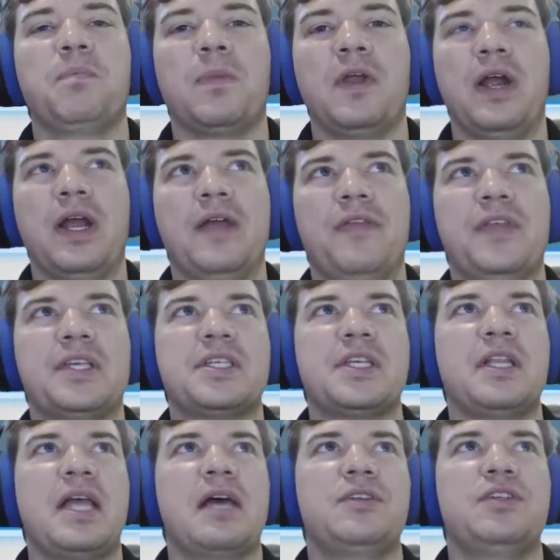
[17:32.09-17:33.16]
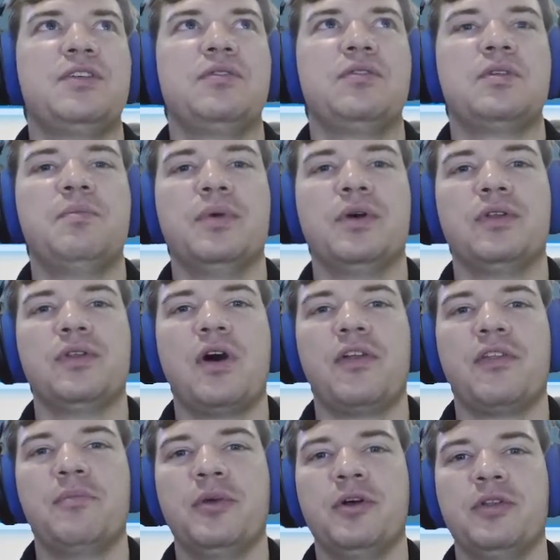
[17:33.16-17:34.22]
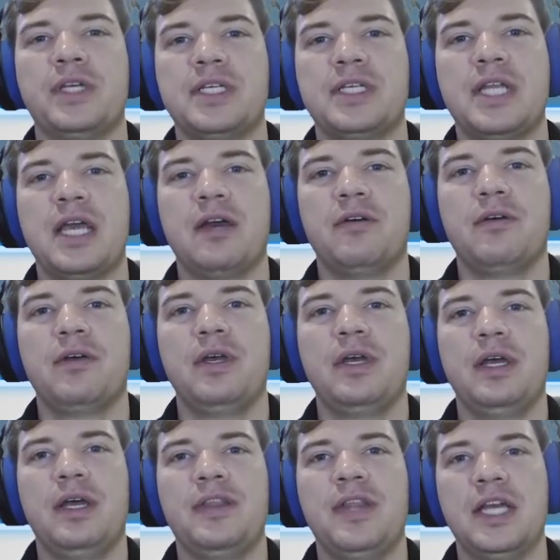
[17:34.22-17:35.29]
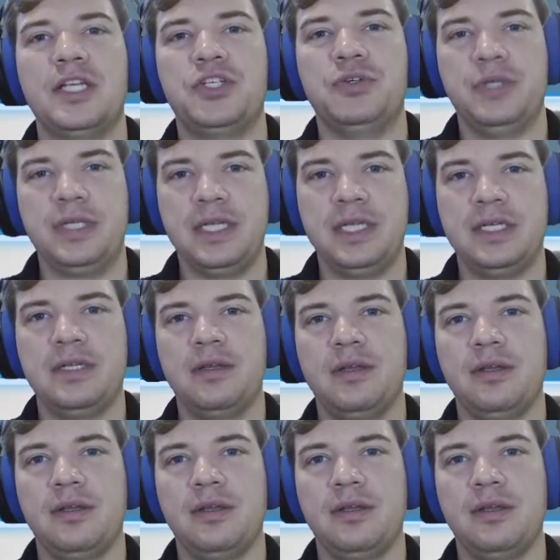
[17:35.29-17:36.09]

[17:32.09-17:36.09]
All right, and this allows you to build all the buildings now that you need.